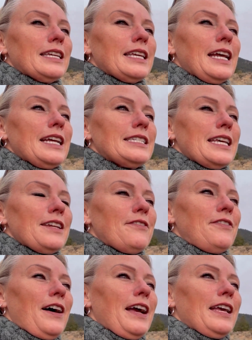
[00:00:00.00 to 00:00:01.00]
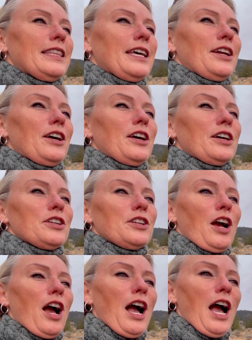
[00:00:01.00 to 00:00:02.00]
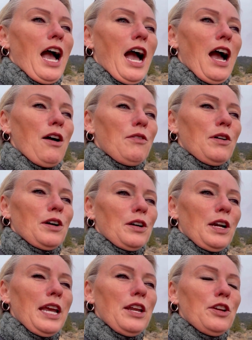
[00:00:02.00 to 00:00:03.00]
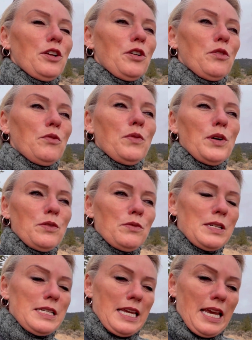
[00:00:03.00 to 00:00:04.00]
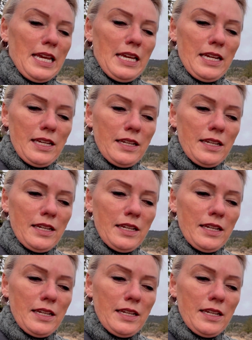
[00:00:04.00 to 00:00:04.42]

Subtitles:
and identifying that our inner wounding,